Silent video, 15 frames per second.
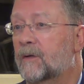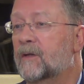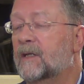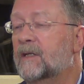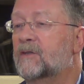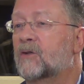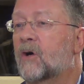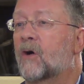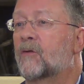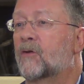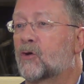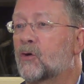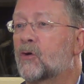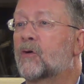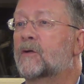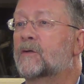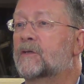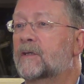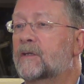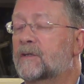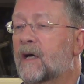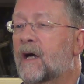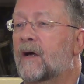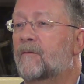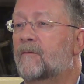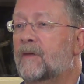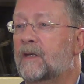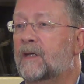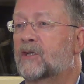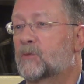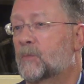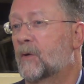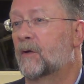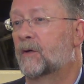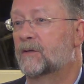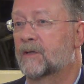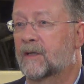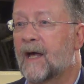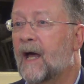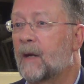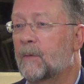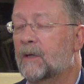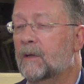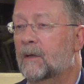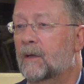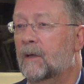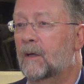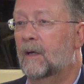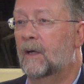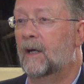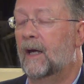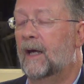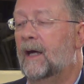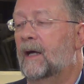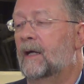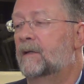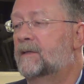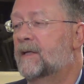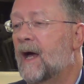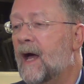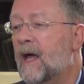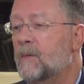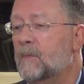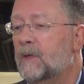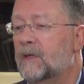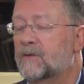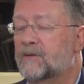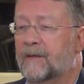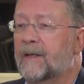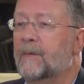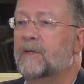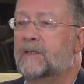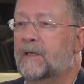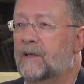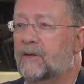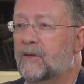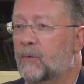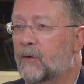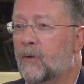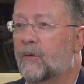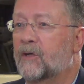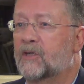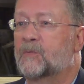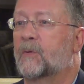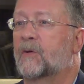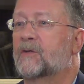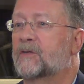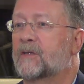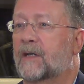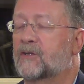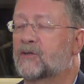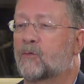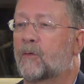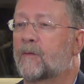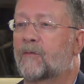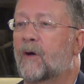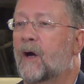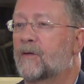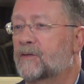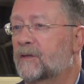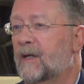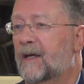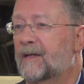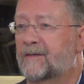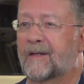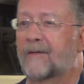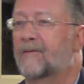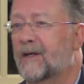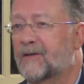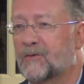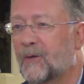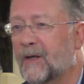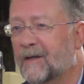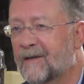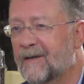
Right? These are the currencies of the experience economy and time is limited. You know, we can only experience things 24 hours a day, seven days a week.